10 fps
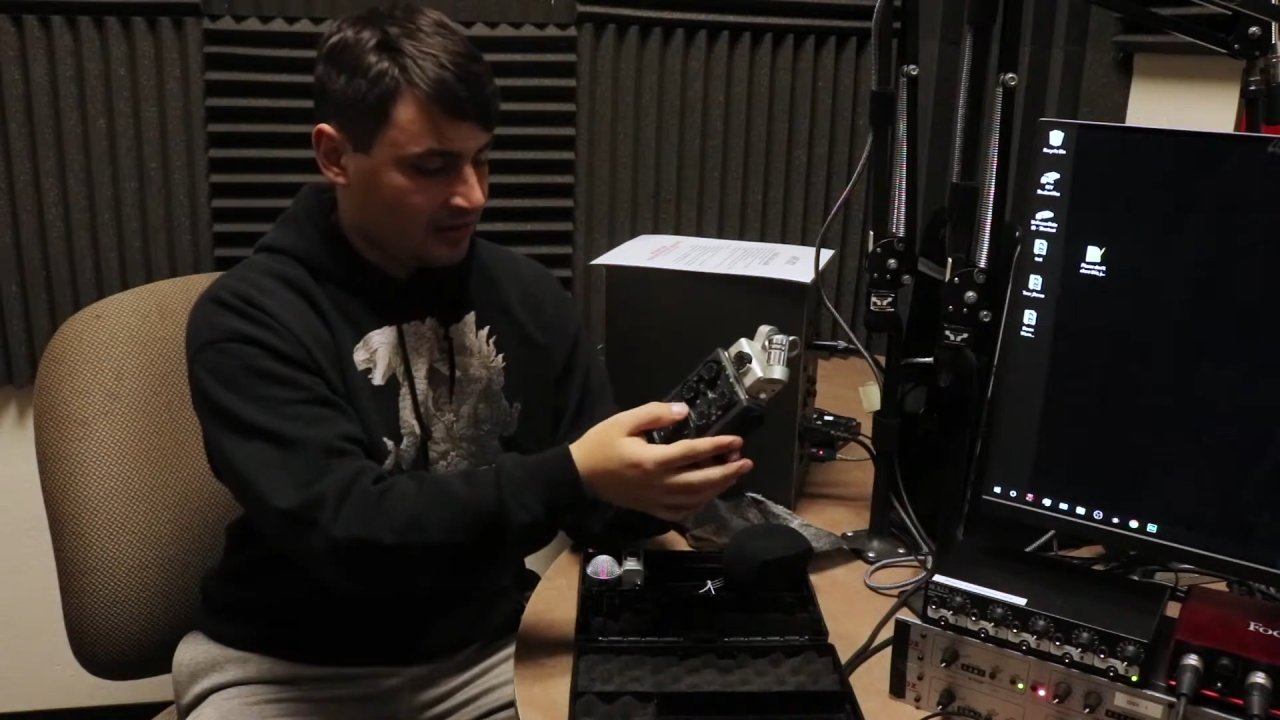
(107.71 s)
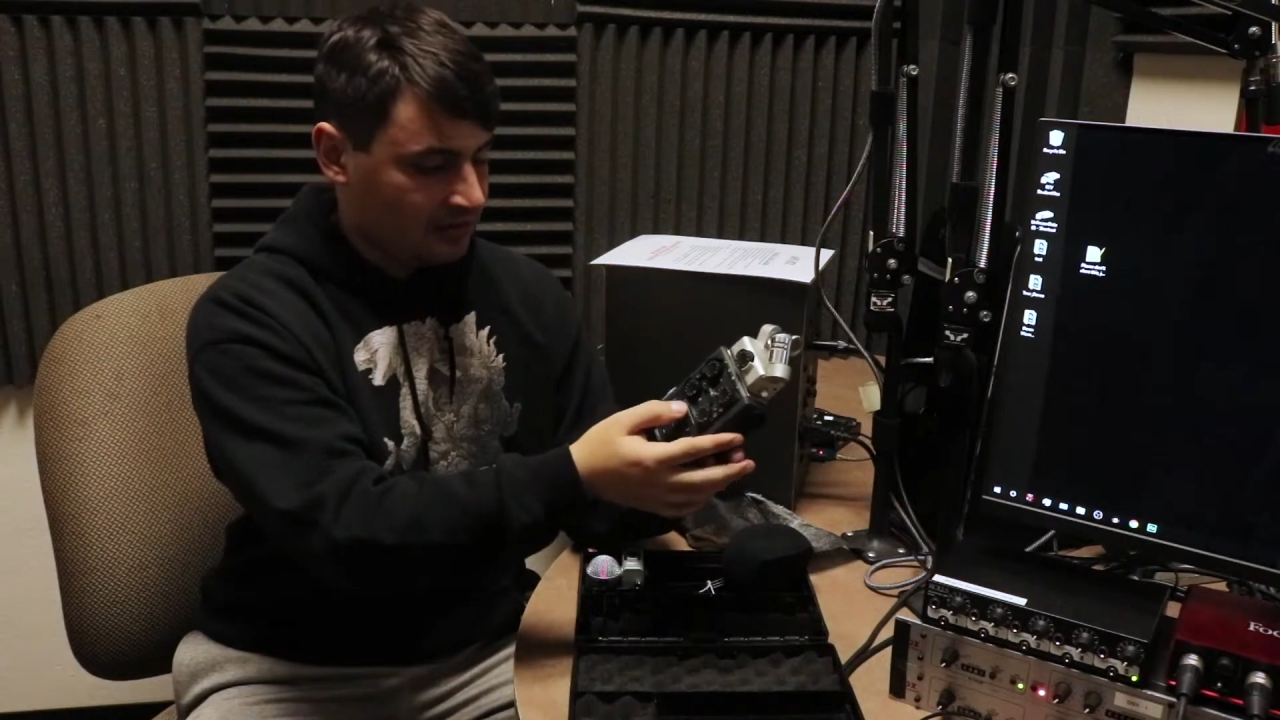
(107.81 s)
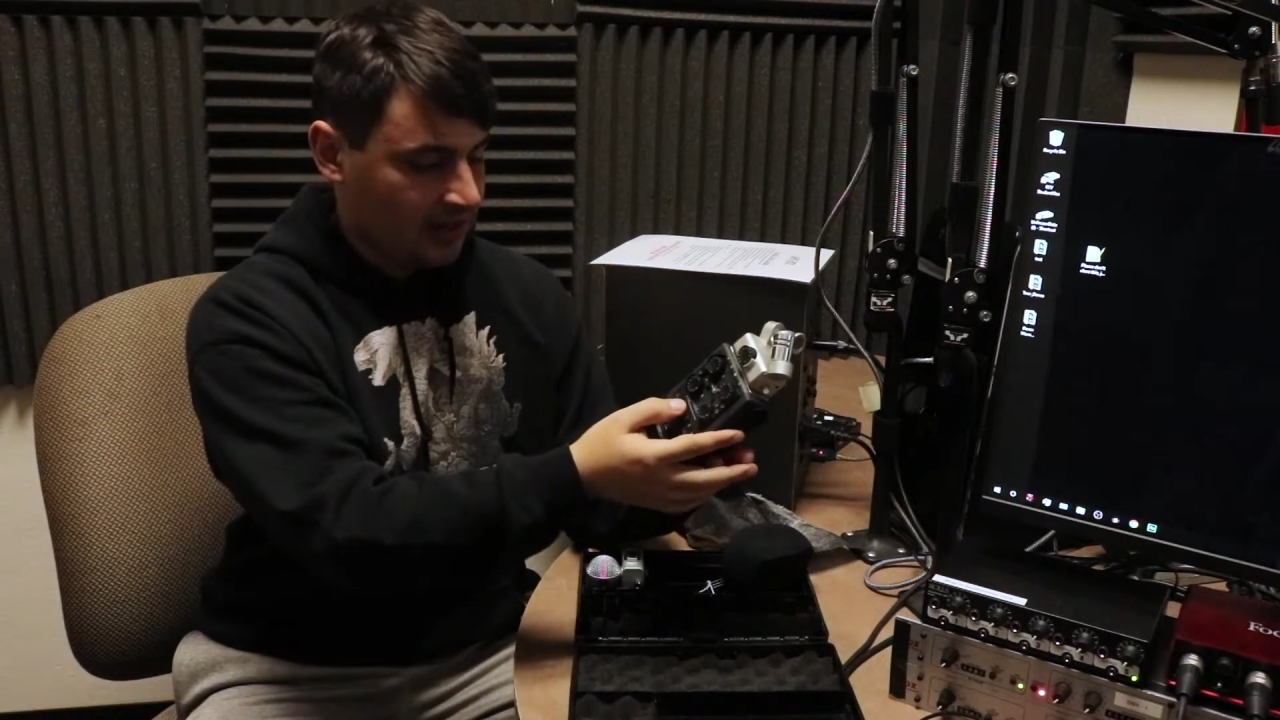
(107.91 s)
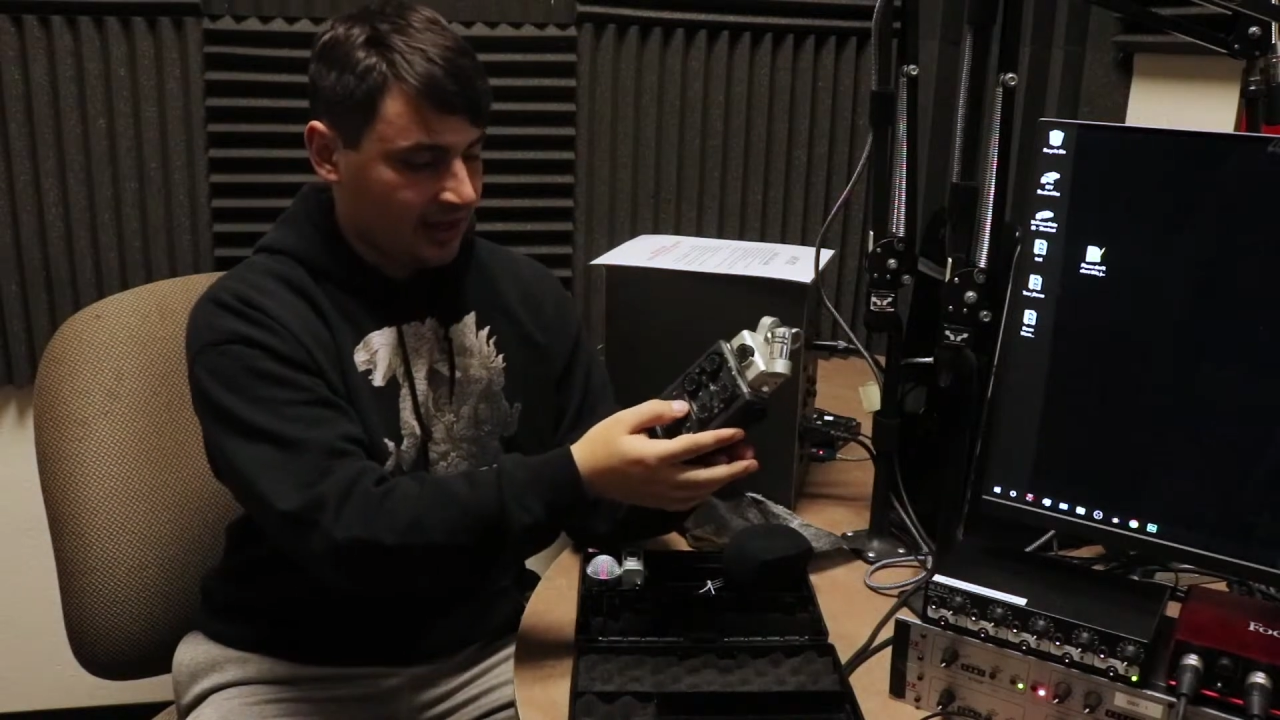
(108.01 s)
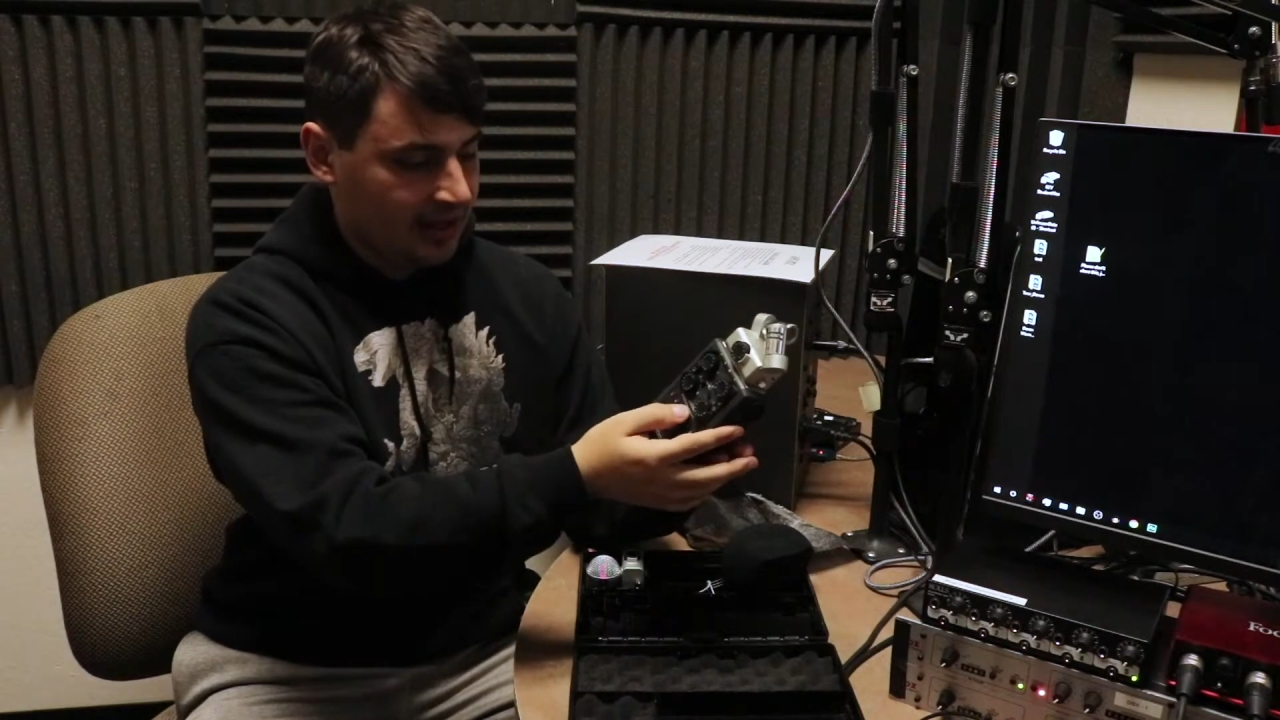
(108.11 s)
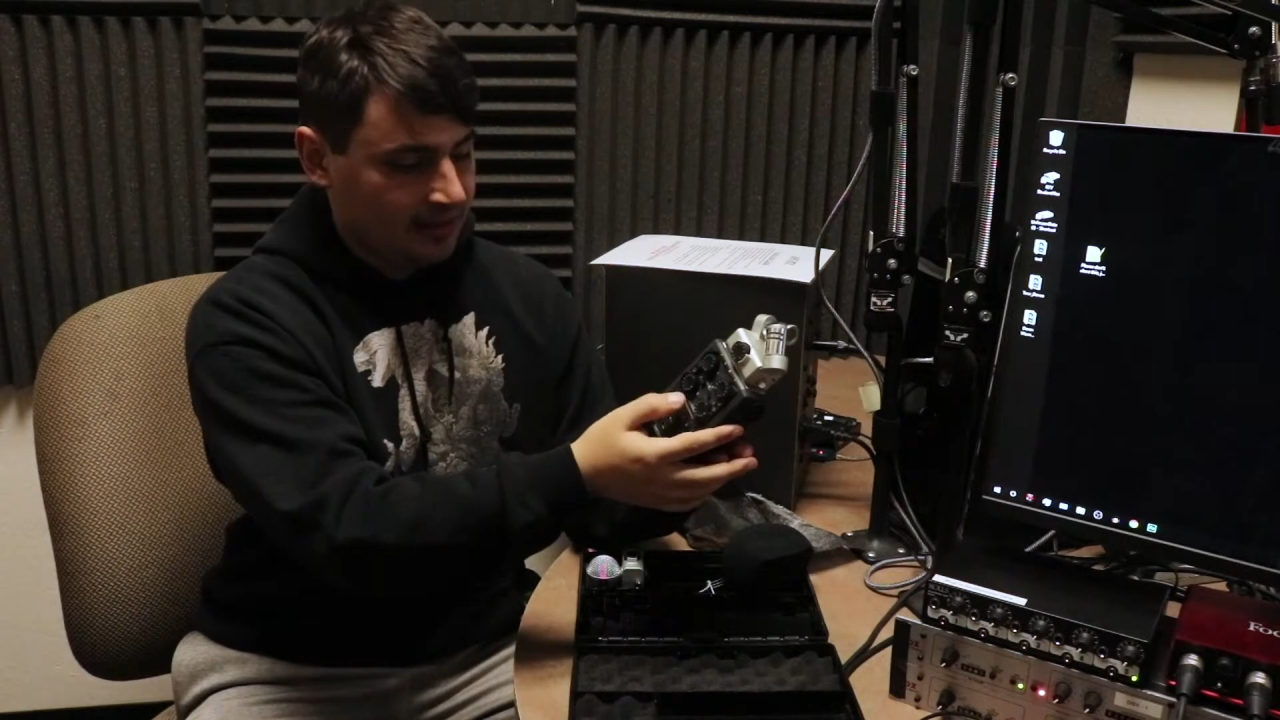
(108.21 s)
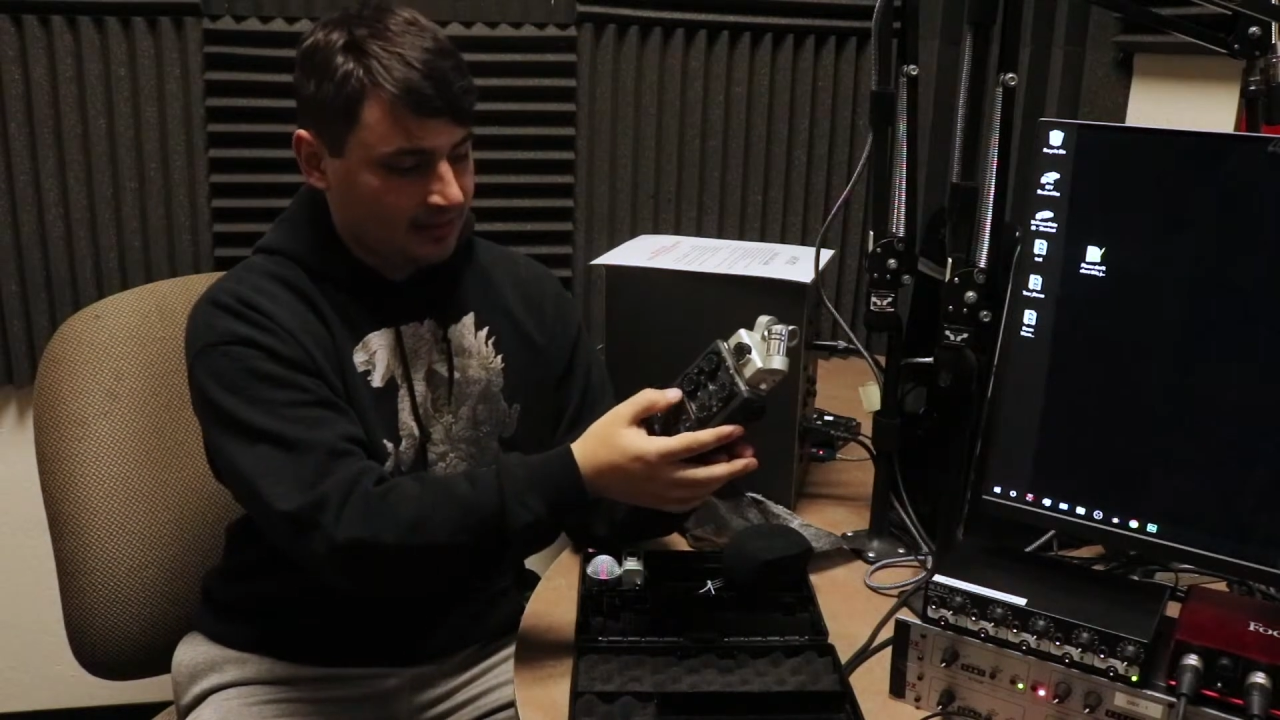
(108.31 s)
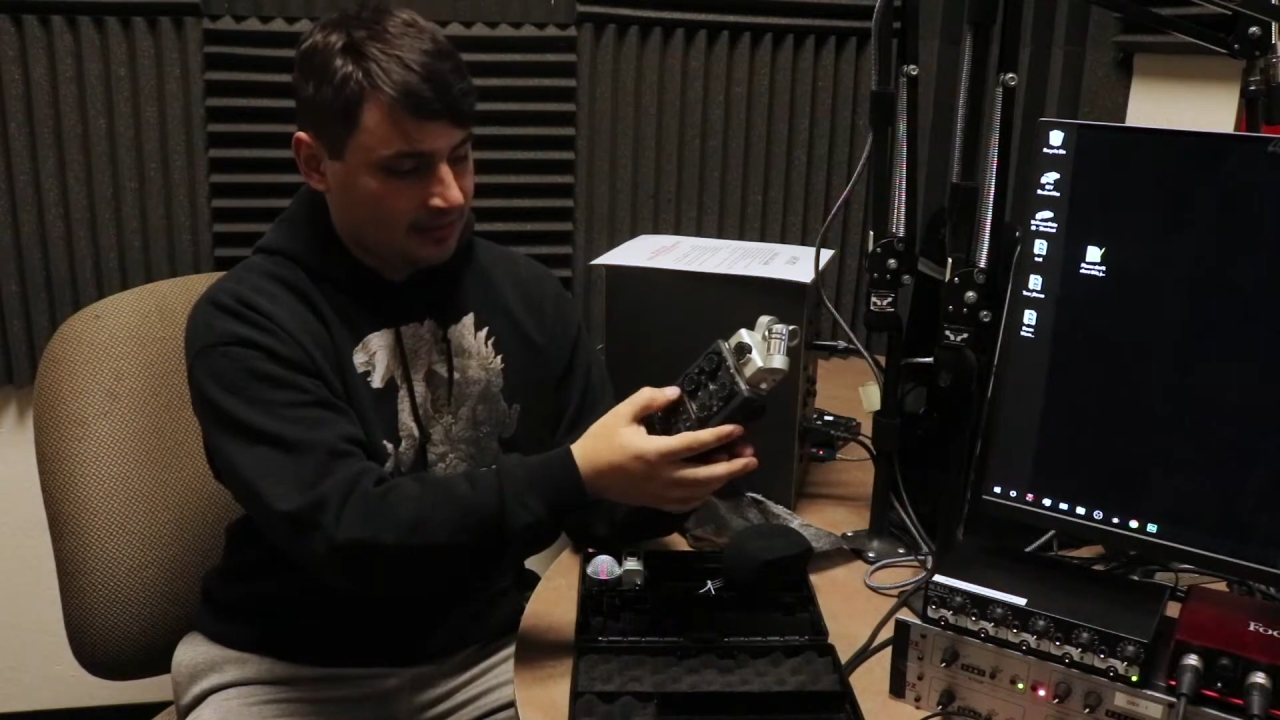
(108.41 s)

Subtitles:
and right.